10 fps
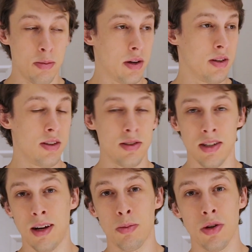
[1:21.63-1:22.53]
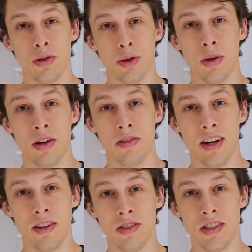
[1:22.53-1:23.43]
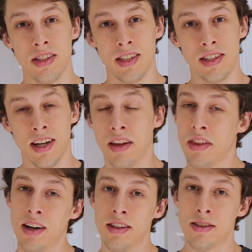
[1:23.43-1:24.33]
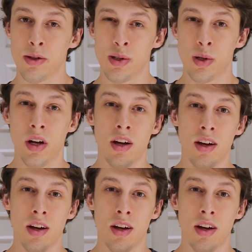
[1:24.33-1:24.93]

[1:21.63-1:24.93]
Apparently there's a lot more to know about valves than I thought, so